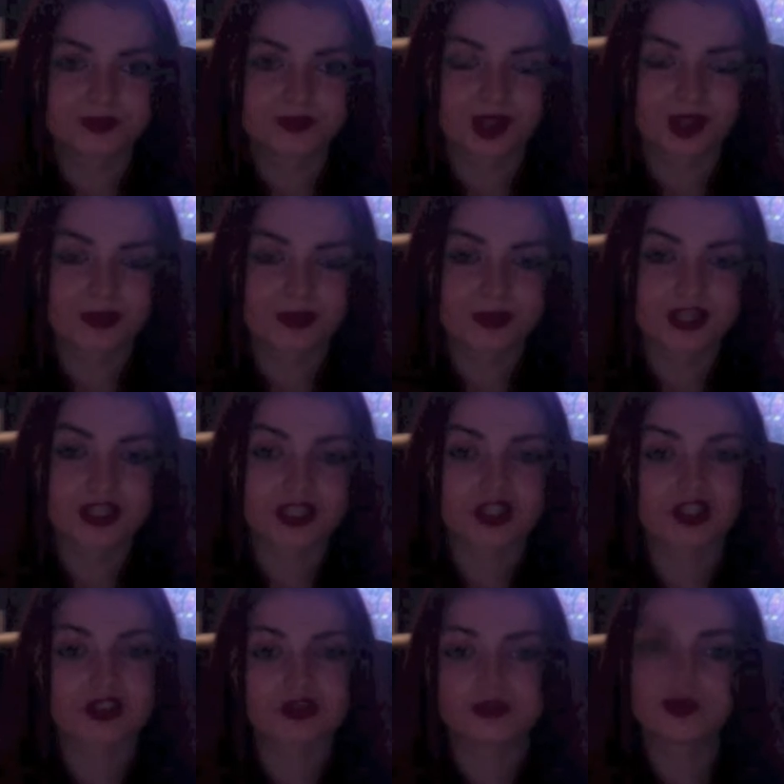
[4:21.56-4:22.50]
like
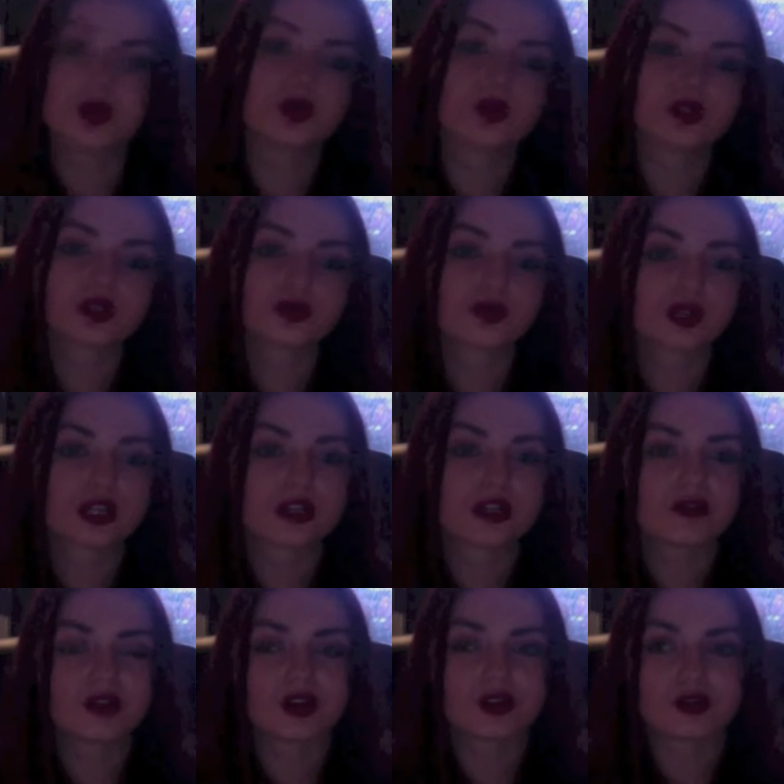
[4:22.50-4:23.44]
pictures of poster
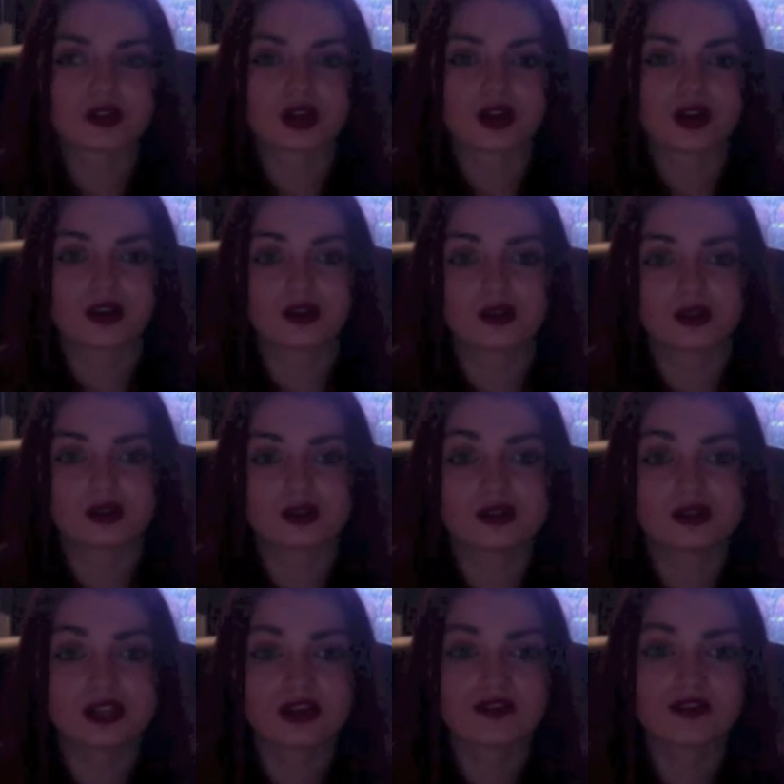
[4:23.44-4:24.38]
previews and also
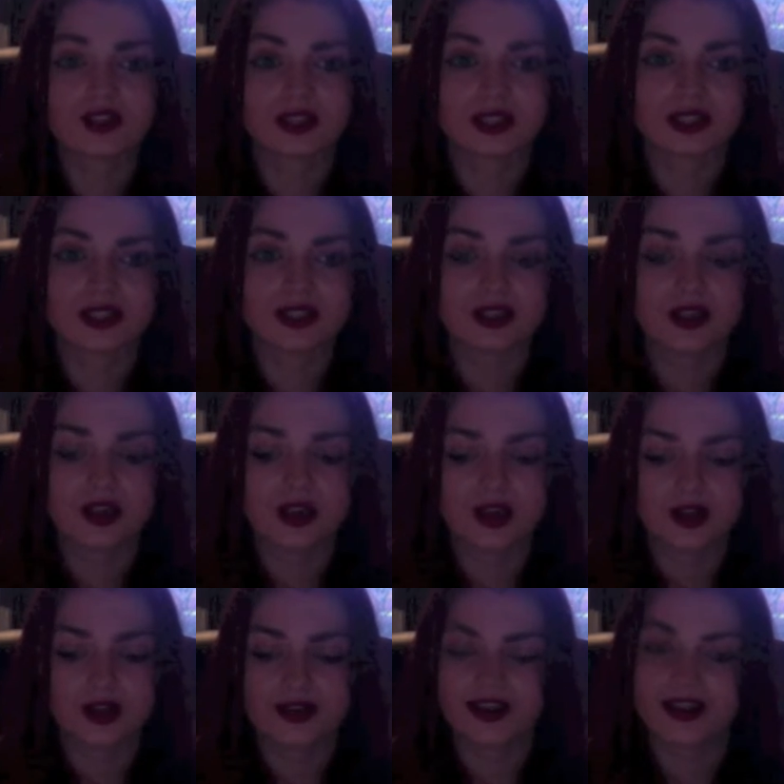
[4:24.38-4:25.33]
definitely
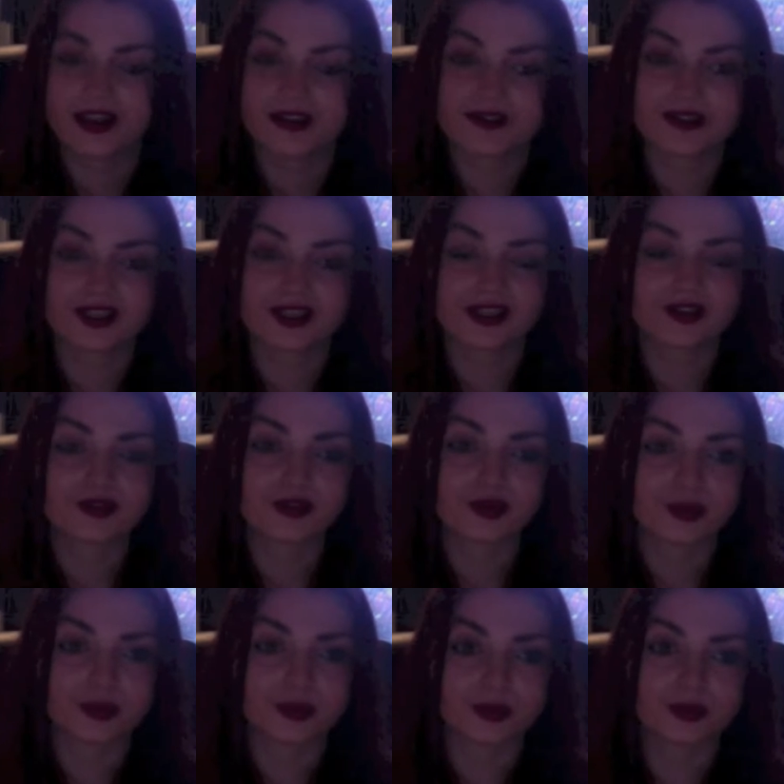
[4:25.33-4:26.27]
a live gig
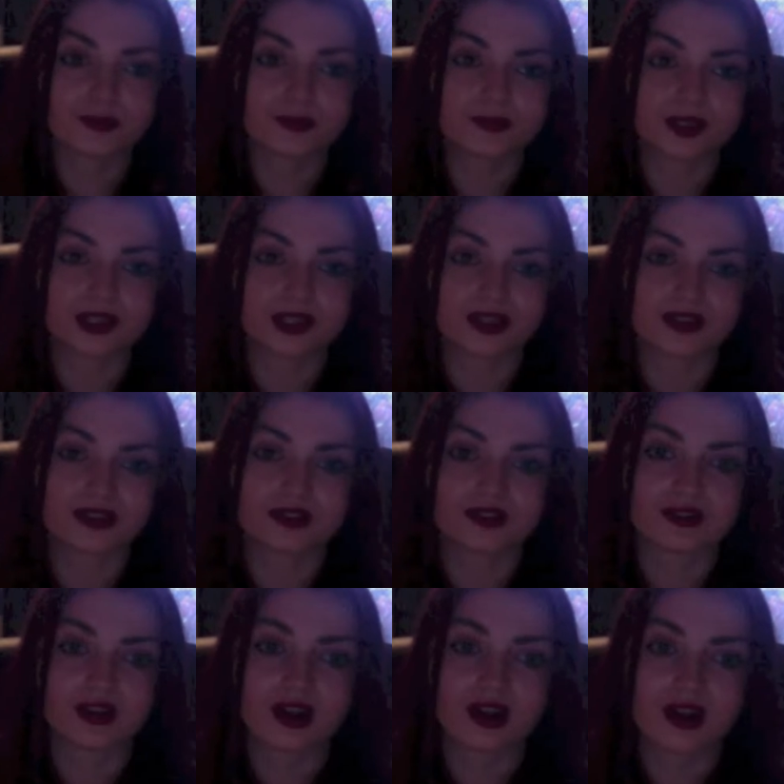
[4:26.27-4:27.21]
photo,
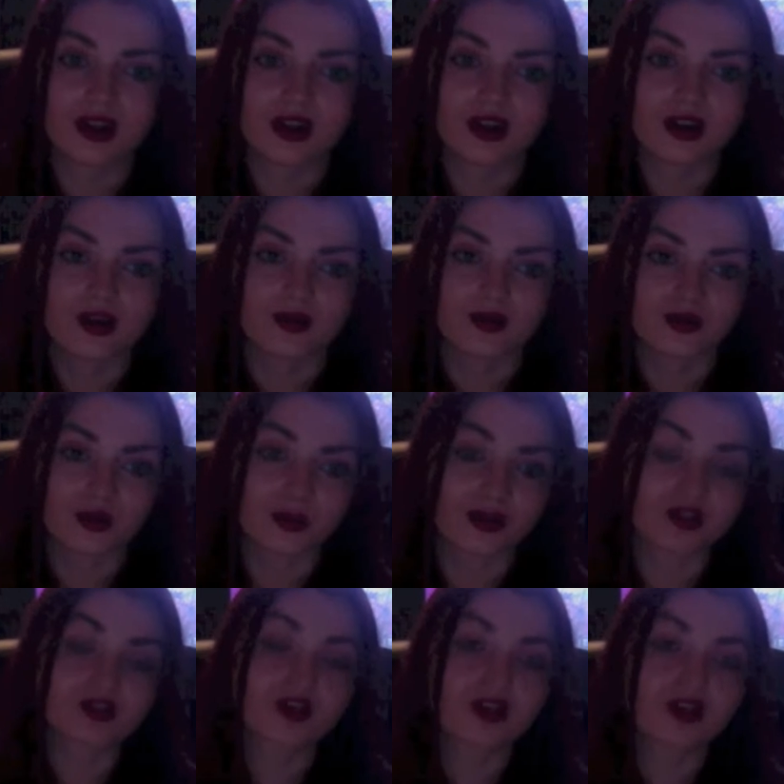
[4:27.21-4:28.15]
because from my
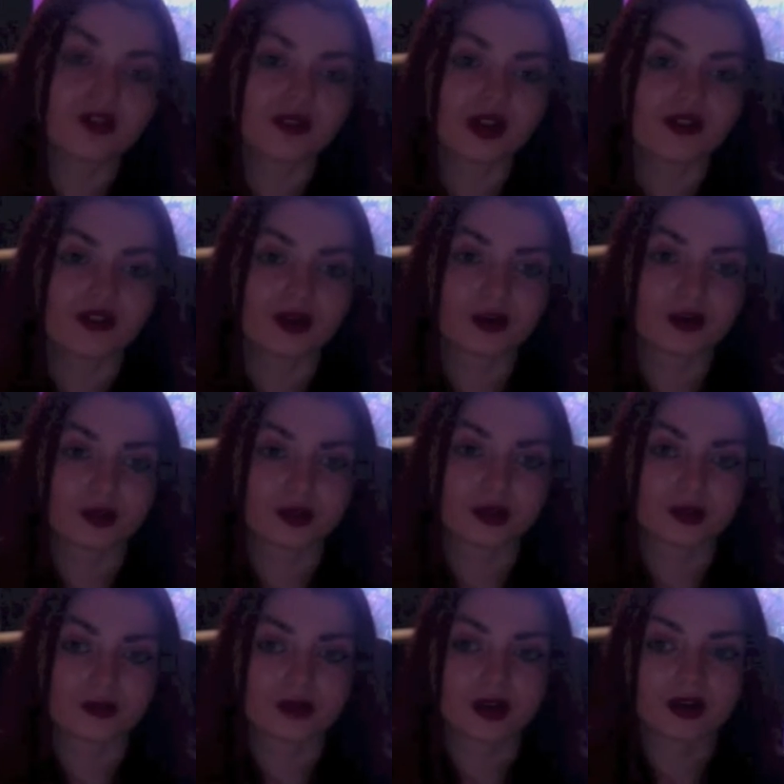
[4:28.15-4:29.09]
survey I found out
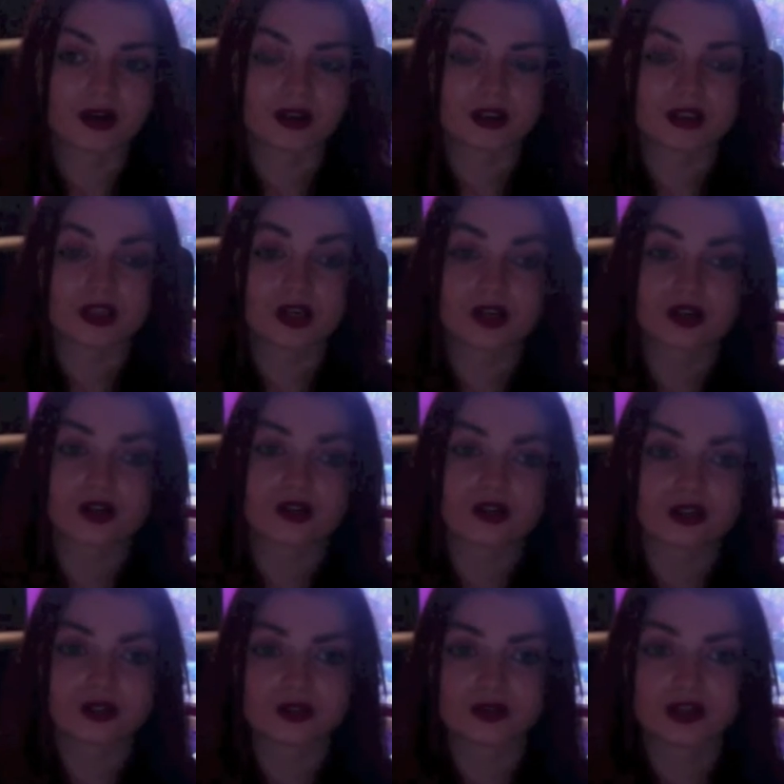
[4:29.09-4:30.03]
that my target
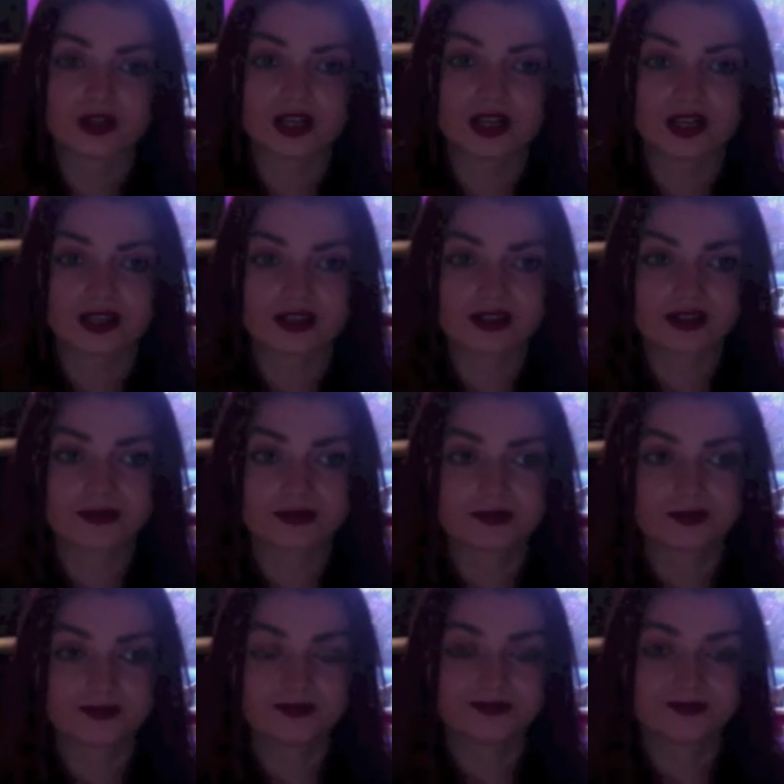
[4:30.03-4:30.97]
audience really like
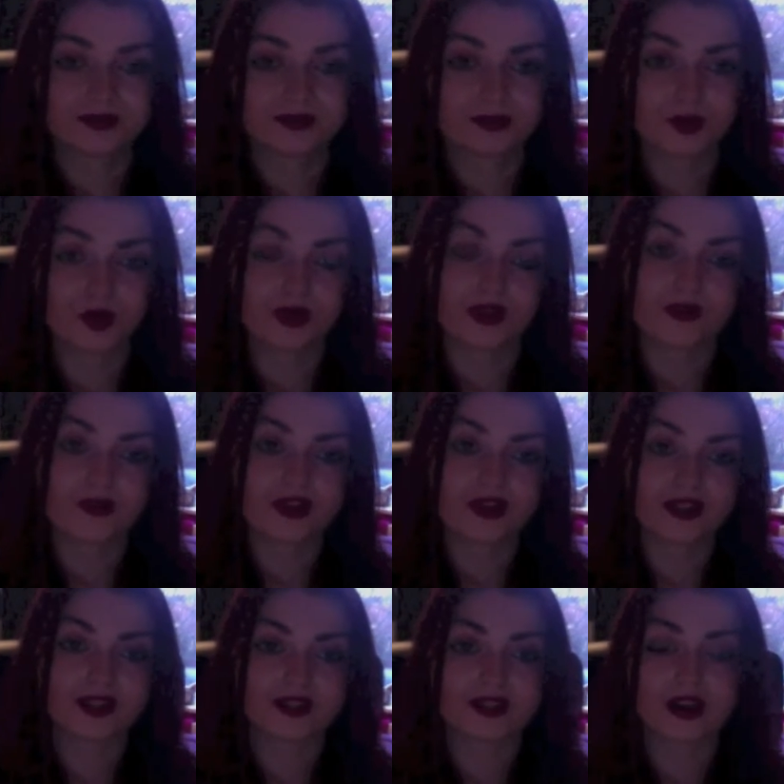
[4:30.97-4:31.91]
both them
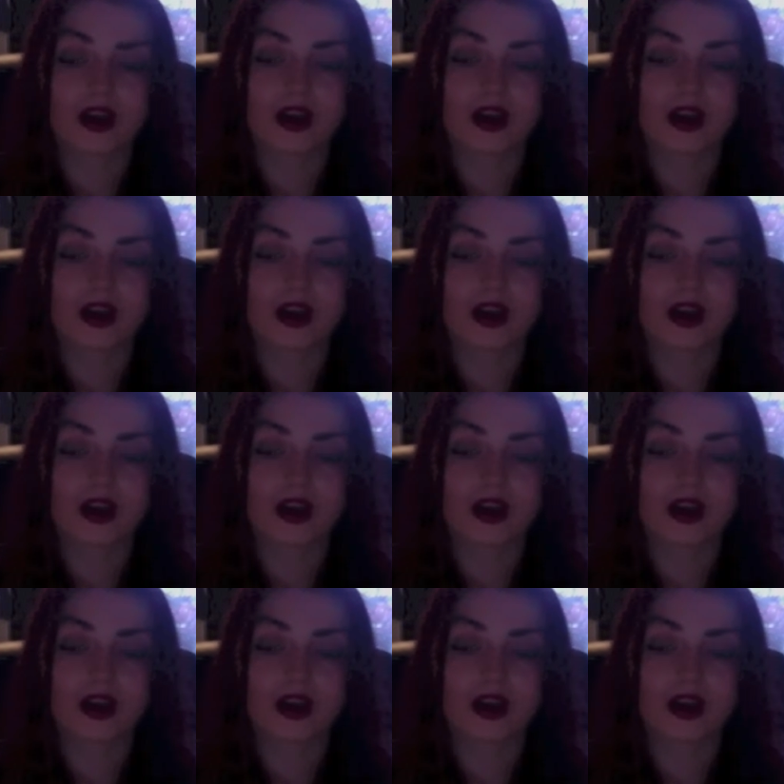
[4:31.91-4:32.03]
things.